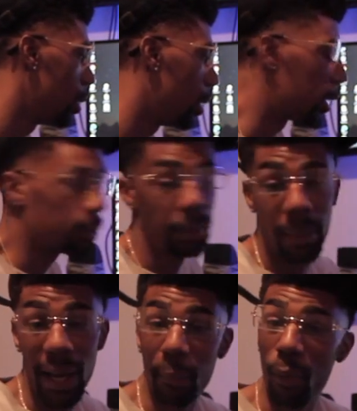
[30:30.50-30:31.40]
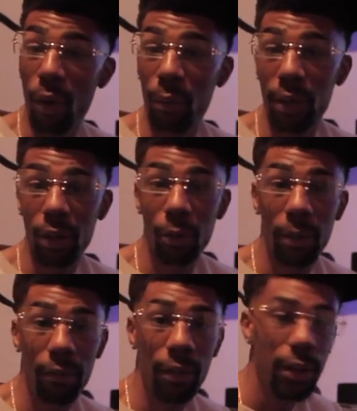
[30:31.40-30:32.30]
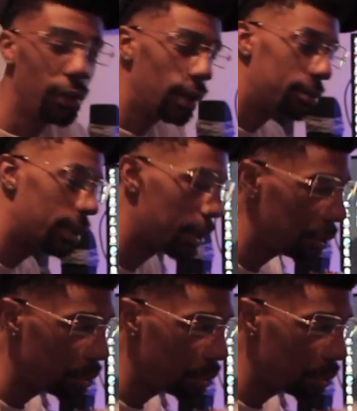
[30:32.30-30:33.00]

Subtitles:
I should be back more with a little bit of video updating you